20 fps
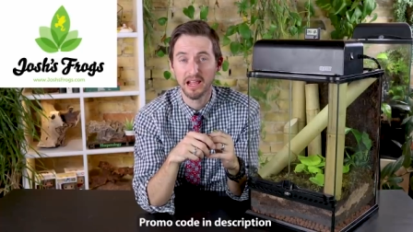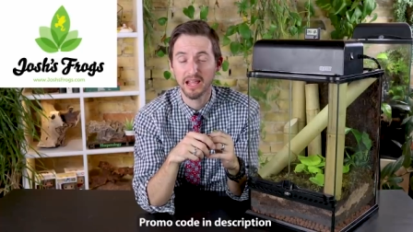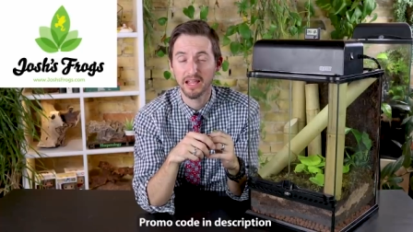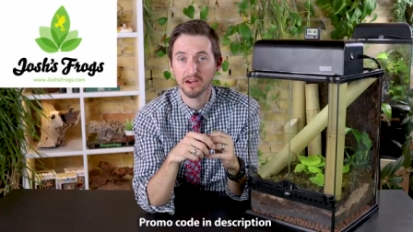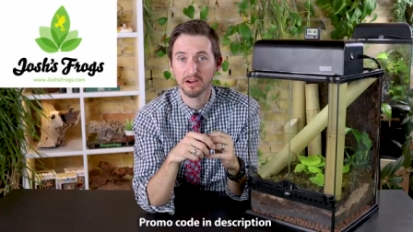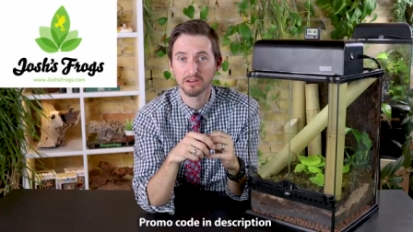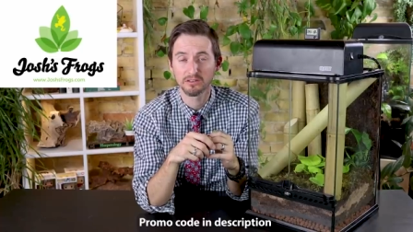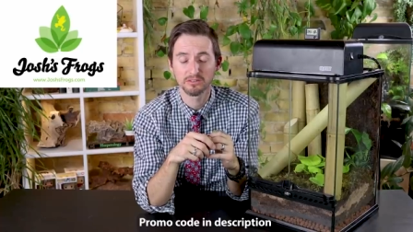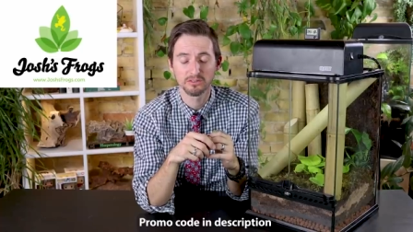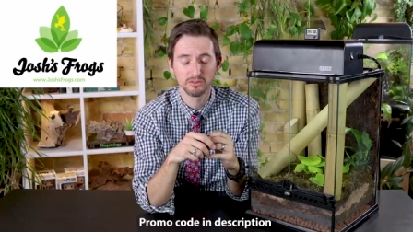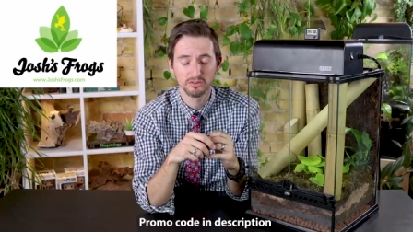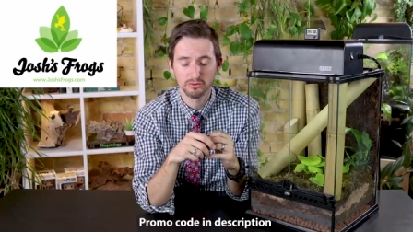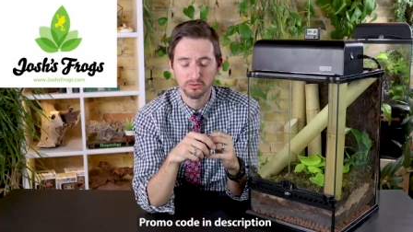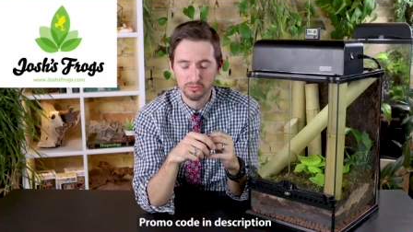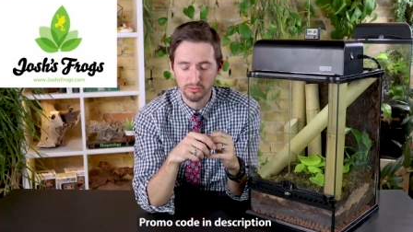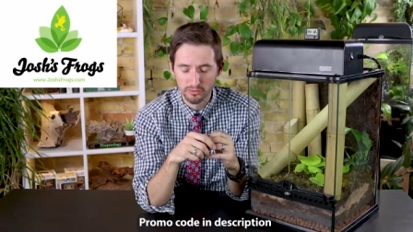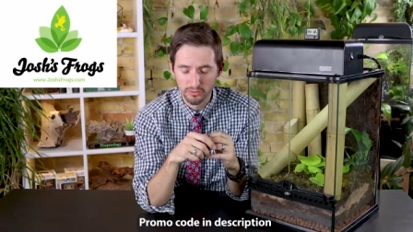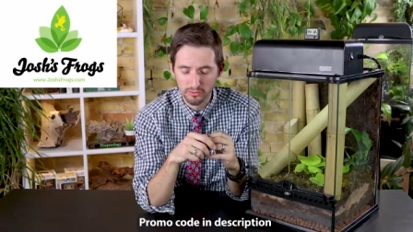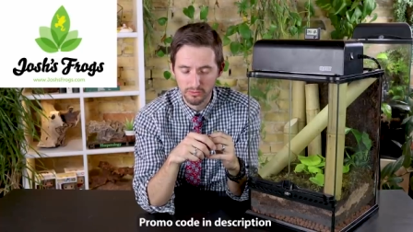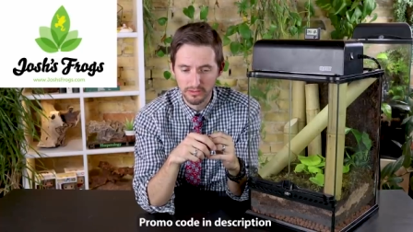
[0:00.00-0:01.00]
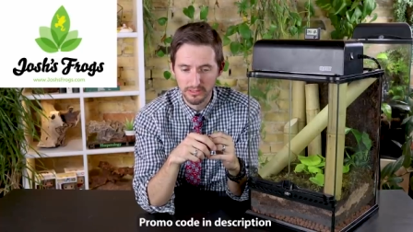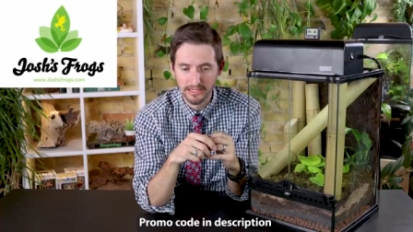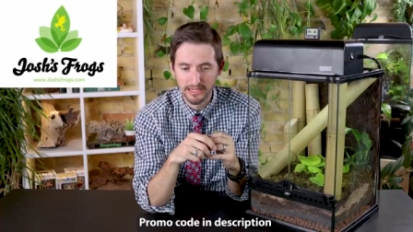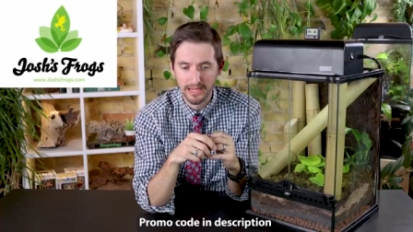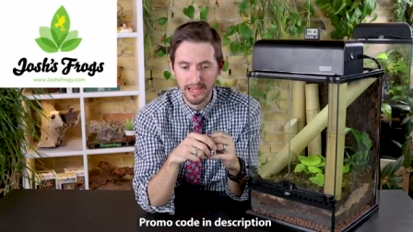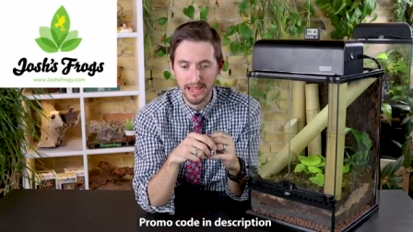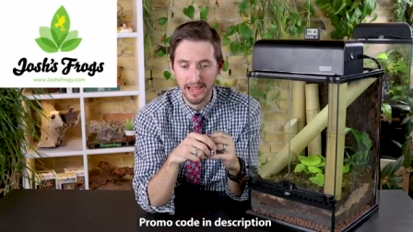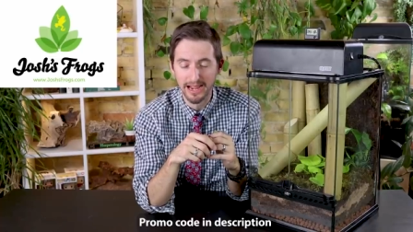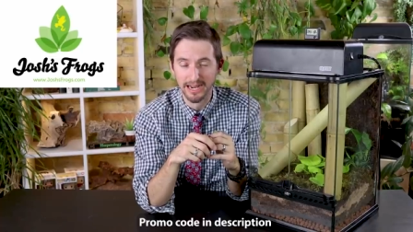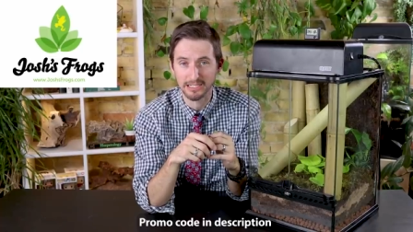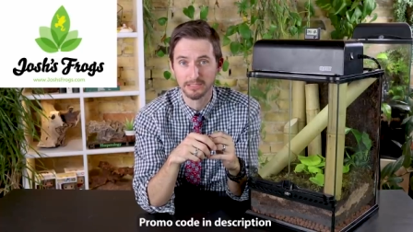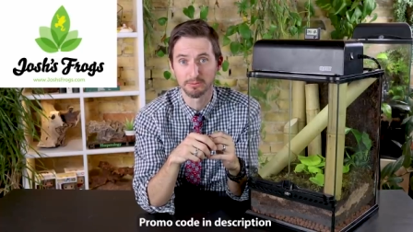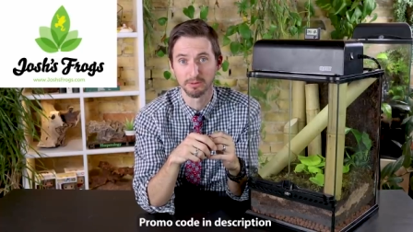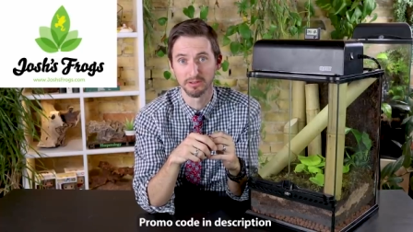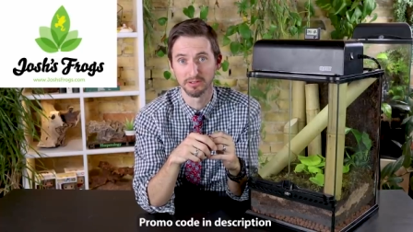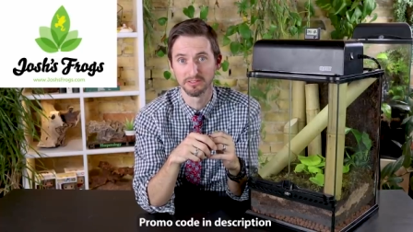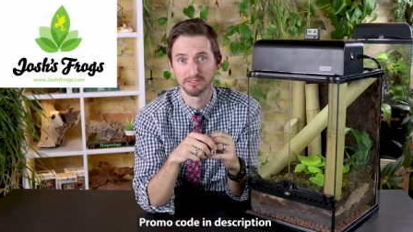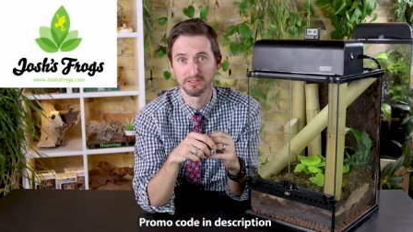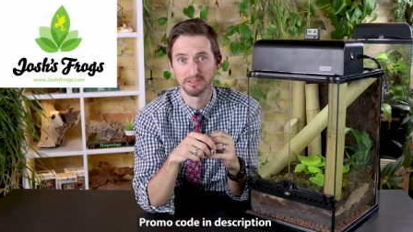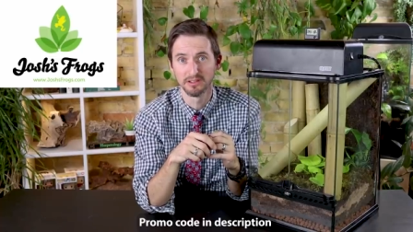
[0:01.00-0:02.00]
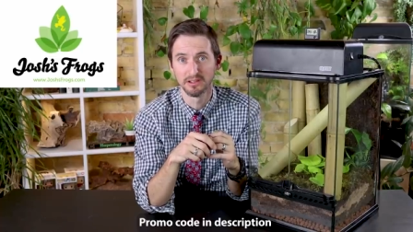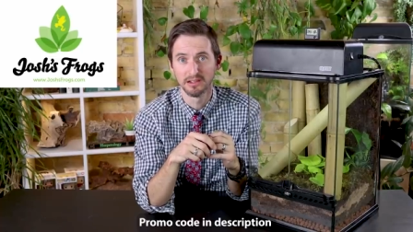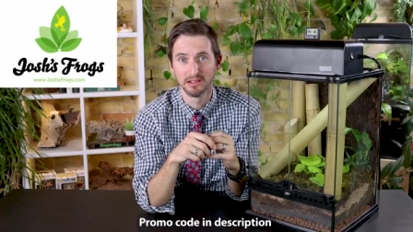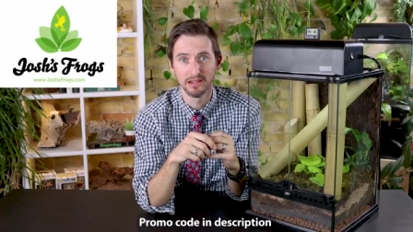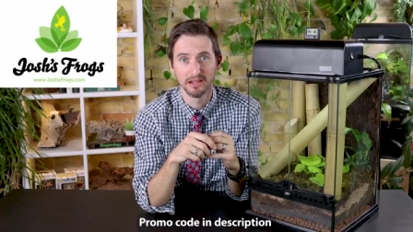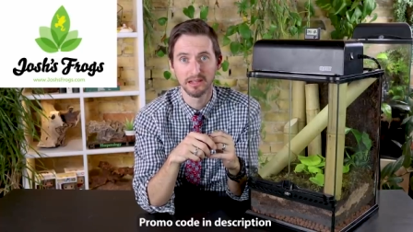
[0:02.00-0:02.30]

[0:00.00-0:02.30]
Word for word: and are truly experts.